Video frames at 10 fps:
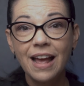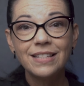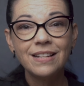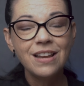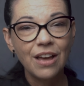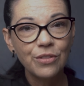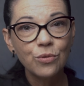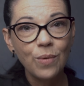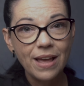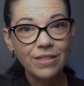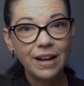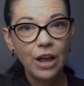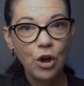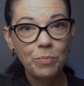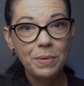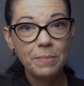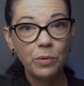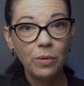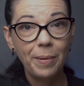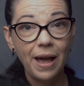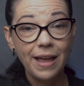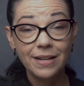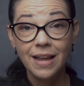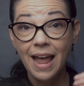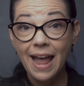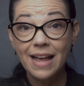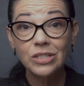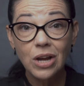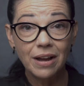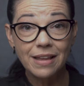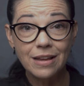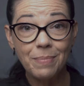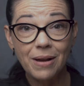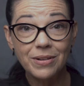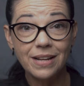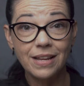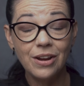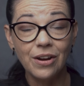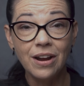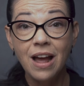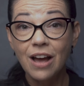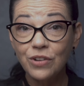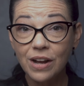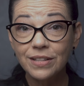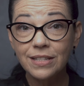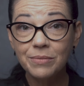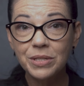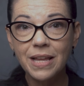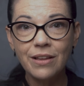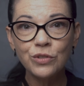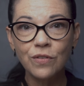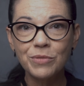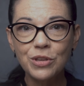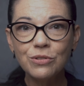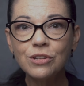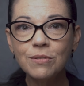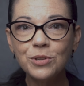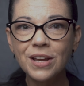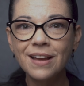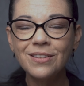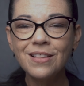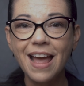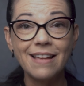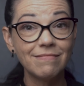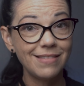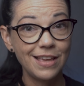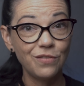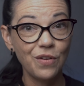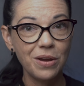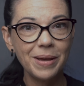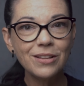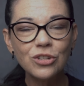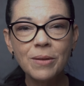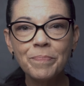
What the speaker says: That's another way that I hope people will buy it. And talking about it here. I've gotten some sales from the YouTube channel, and thank you very much.